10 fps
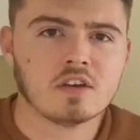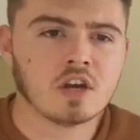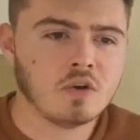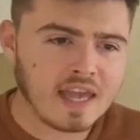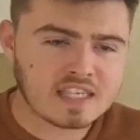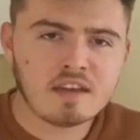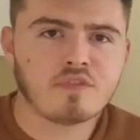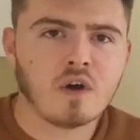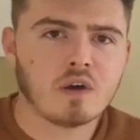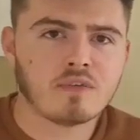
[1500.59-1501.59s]
You know, it's in
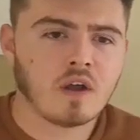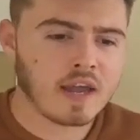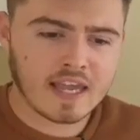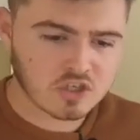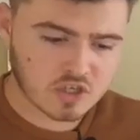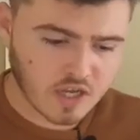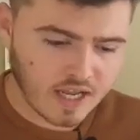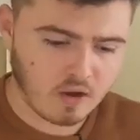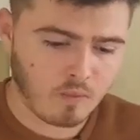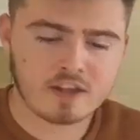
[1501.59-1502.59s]
fight or flight. It's just
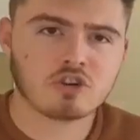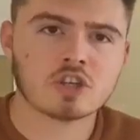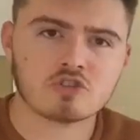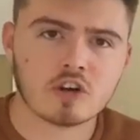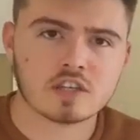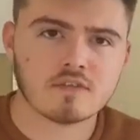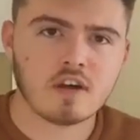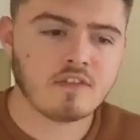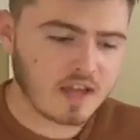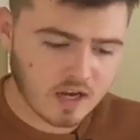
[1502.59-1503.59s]
like, we're just trying to
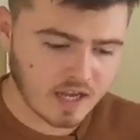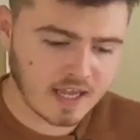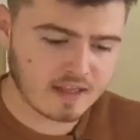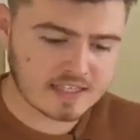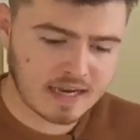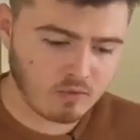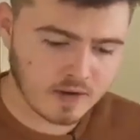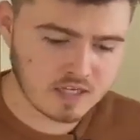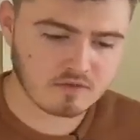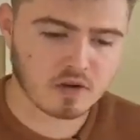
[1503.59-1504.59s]
survive here. Like, get this out. We
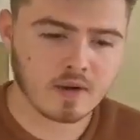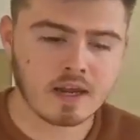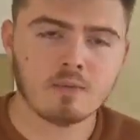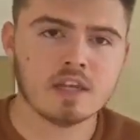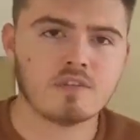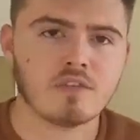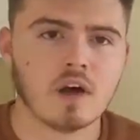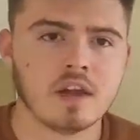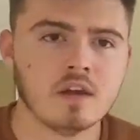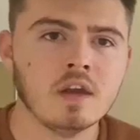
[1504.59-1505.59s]
need to run away. We need to
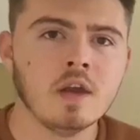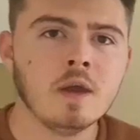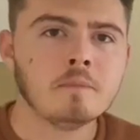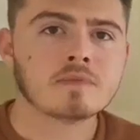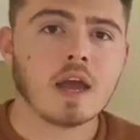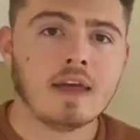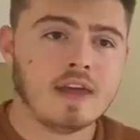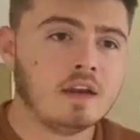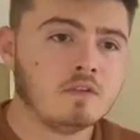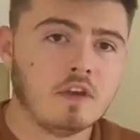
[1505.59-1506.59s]
fight. And
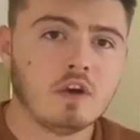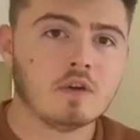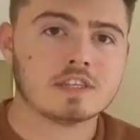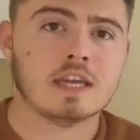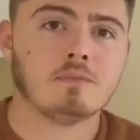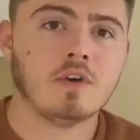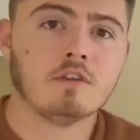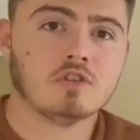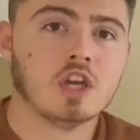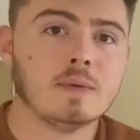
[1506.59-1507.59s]
then if you go a step
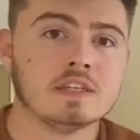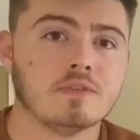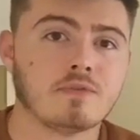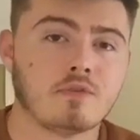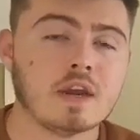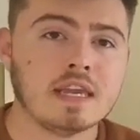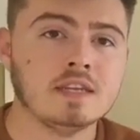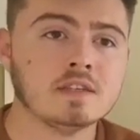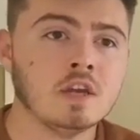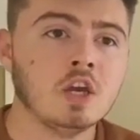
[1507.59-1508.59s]
further and you go into
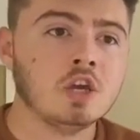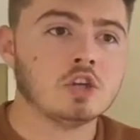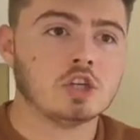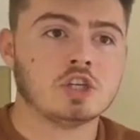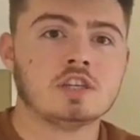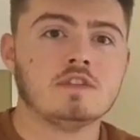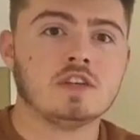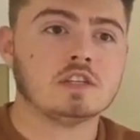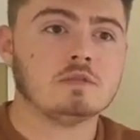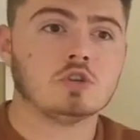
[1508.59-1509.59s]
freeze, your digestive
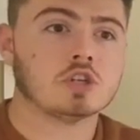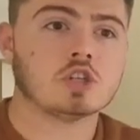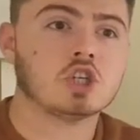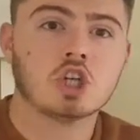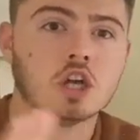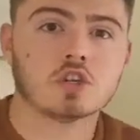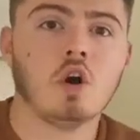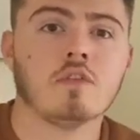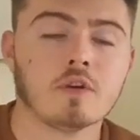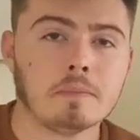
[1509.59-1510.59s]
system just shuts
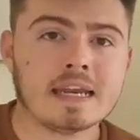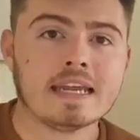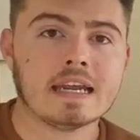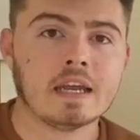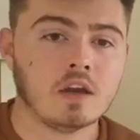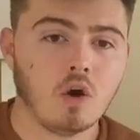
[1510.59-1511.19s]
off completely.